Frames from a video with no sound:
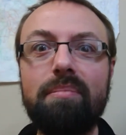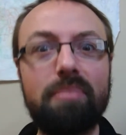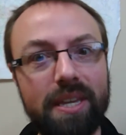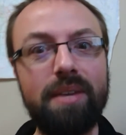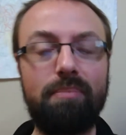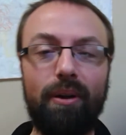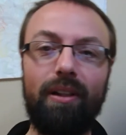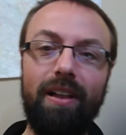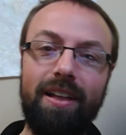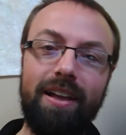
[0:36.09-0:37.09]

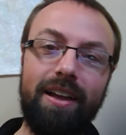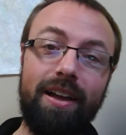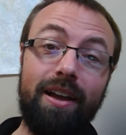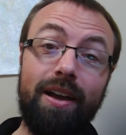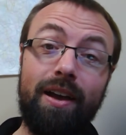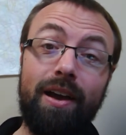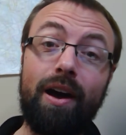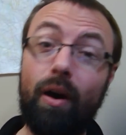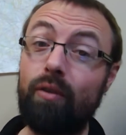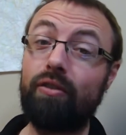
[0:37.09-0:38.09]
people
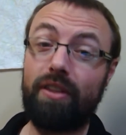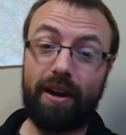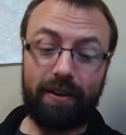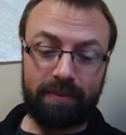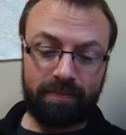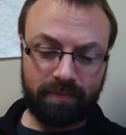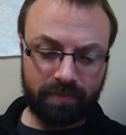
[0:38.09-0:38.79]
over there.